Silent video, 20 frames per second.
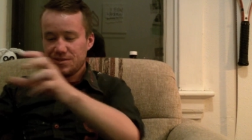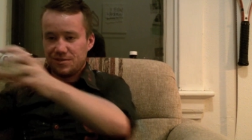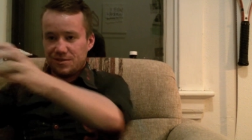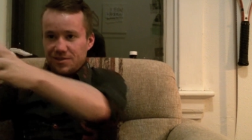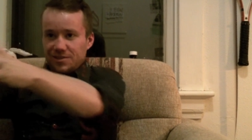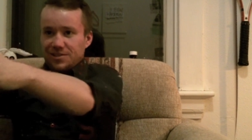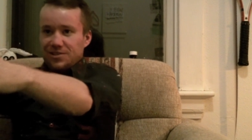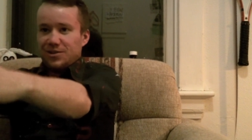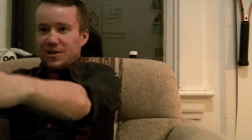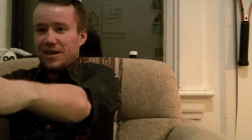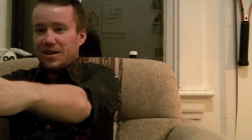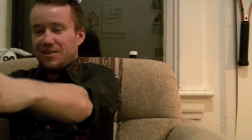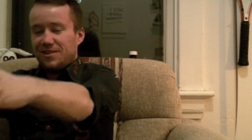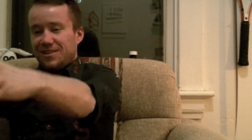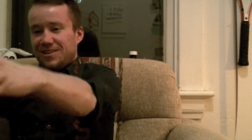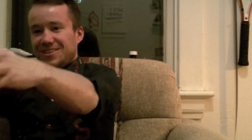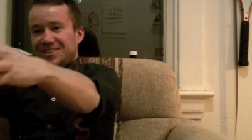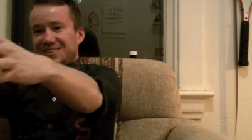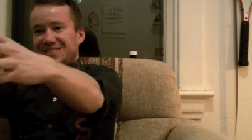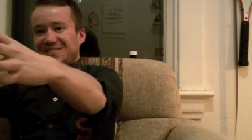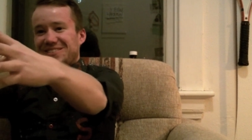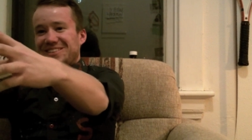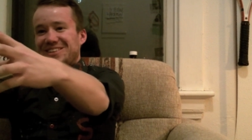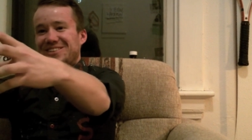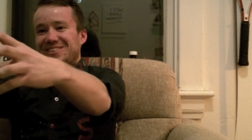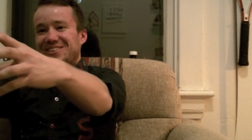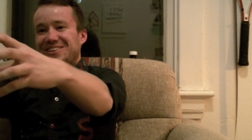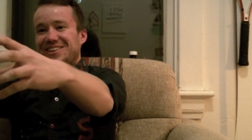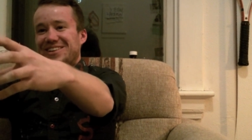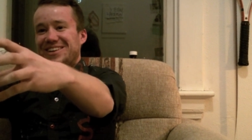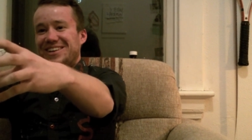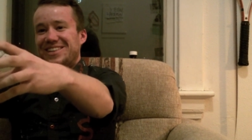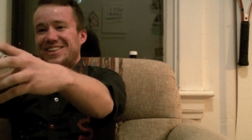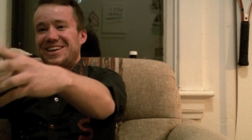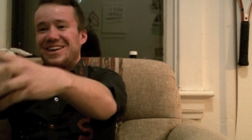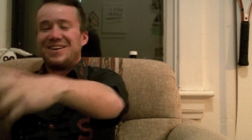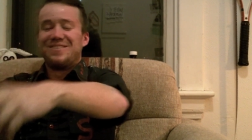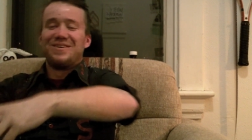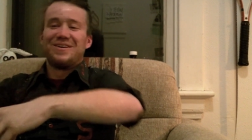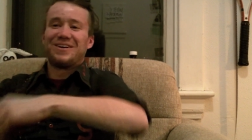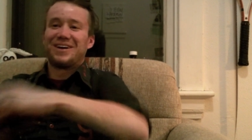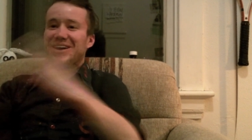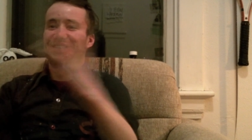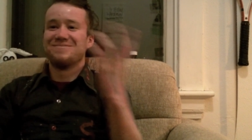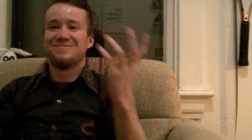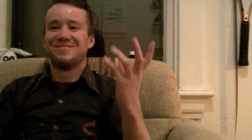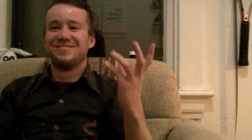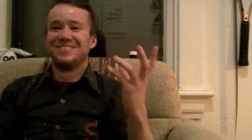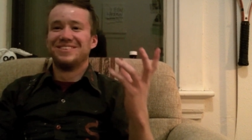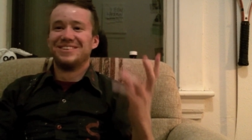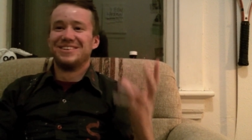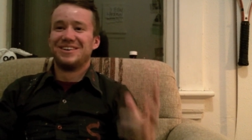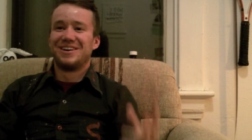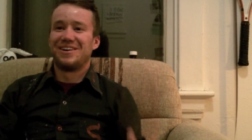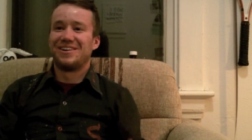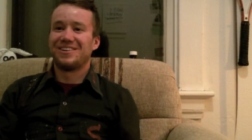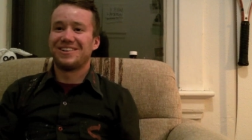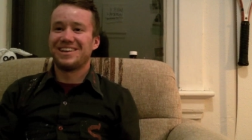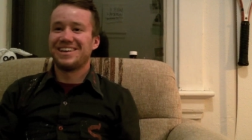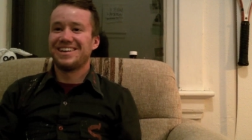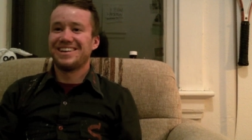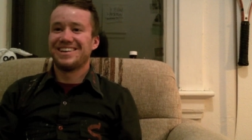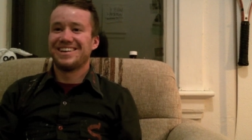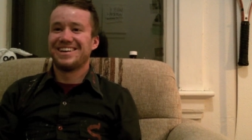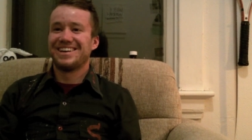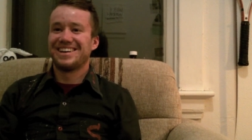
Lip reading: so I just held it over the toilet, and then I woke up early.